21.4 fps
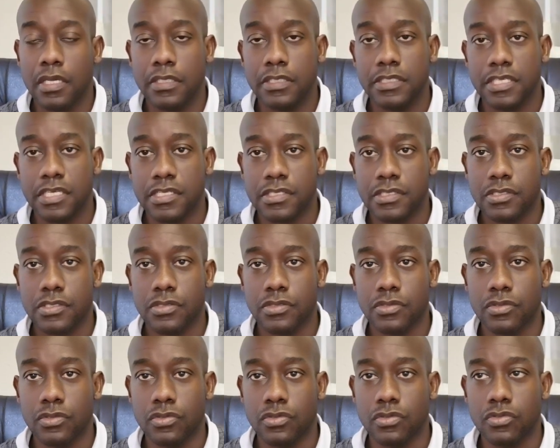Just
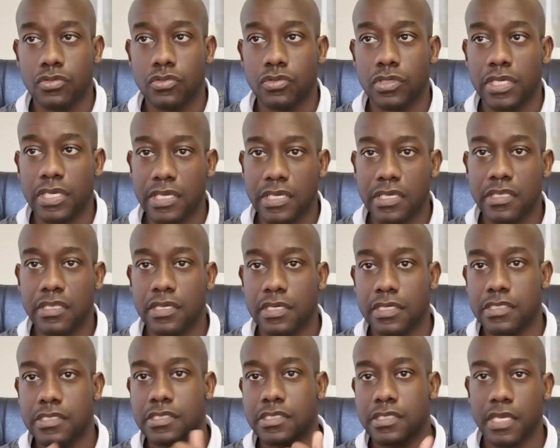to
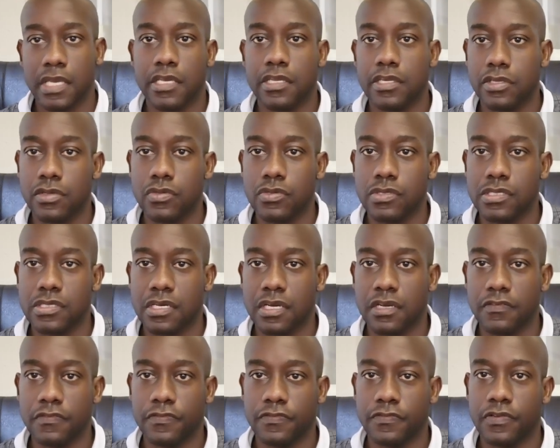either say new
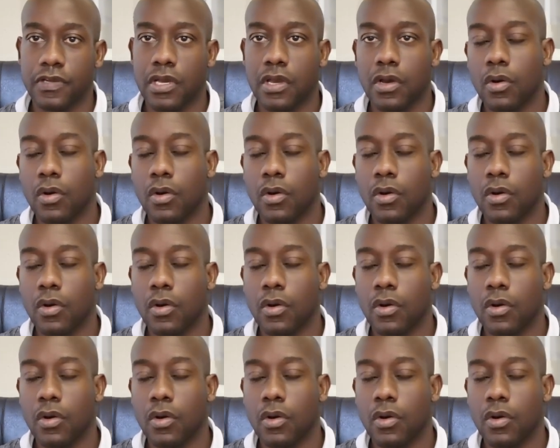stuff